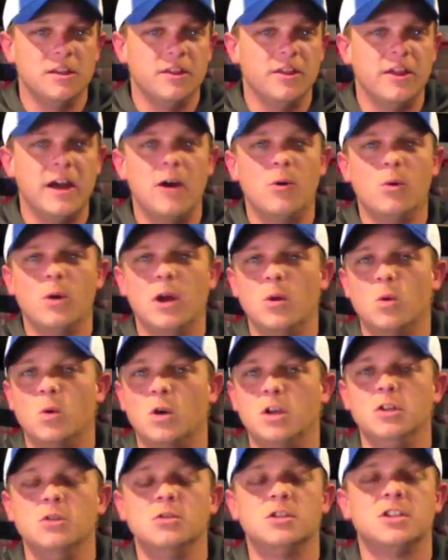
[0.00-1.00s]
That way
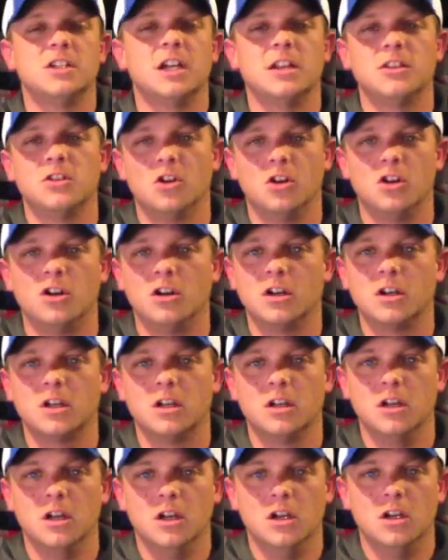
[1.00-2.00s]
when you set the hook,
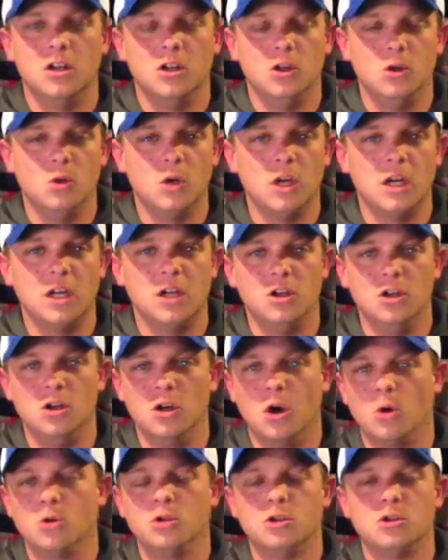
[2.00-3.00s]
you get
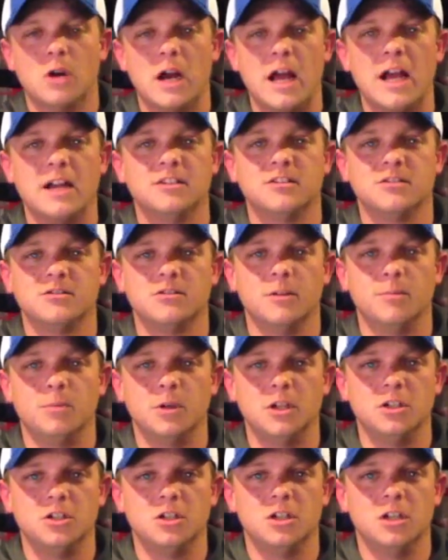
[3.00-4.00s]
no drag
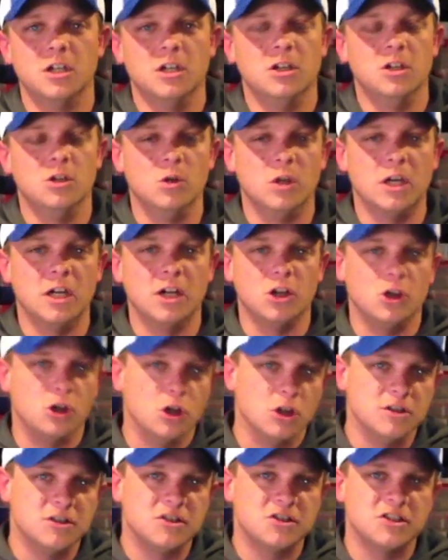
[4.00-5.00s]
slippage, you get a
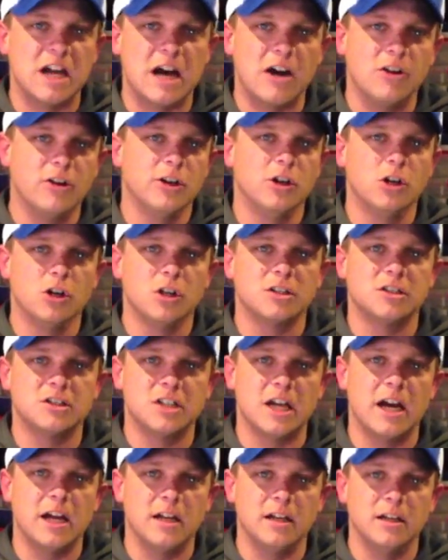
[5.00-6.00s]
good solid hook
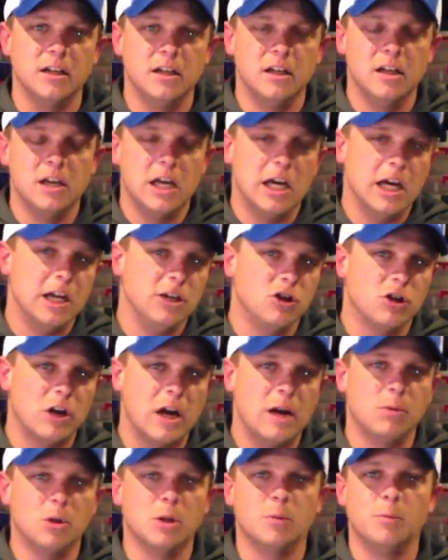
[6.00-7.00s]
set, and you're
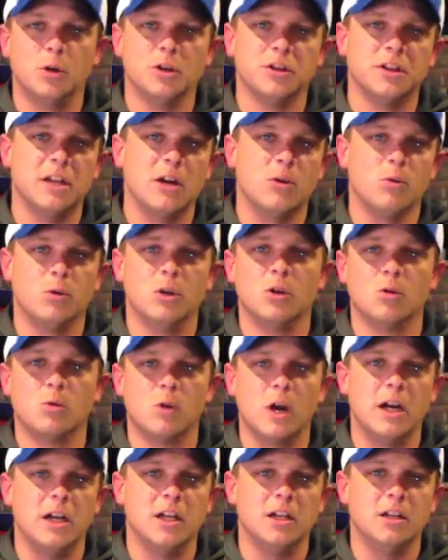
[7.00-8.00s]
able to put that reel
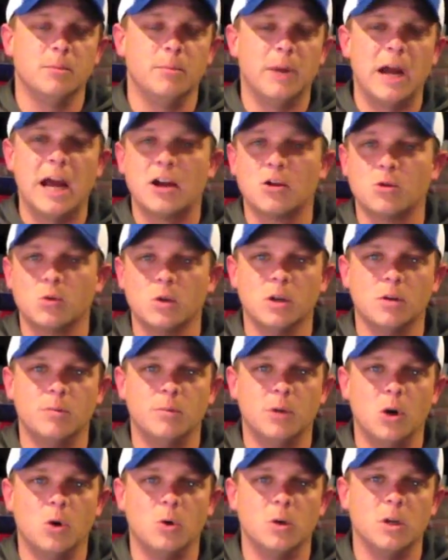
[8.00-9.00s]
right into back reel
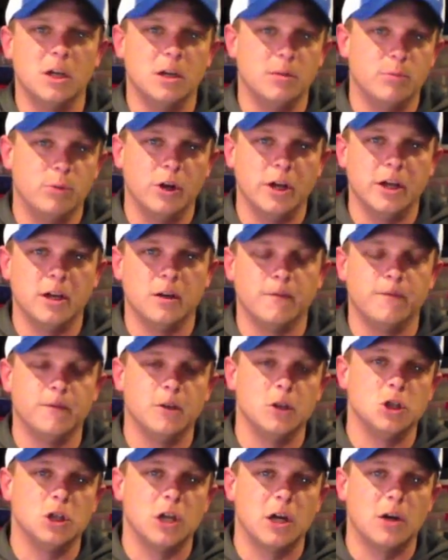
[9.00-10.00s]
mode and play your
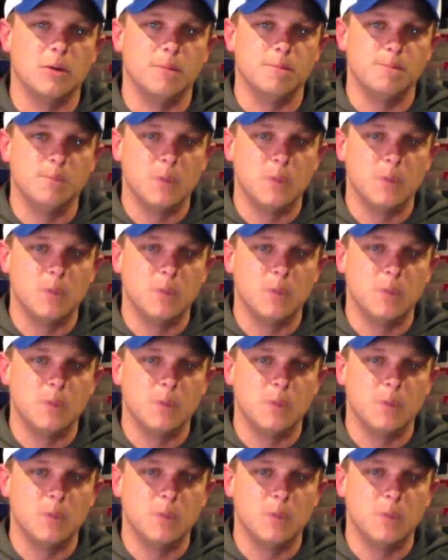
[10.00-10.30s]
fish out.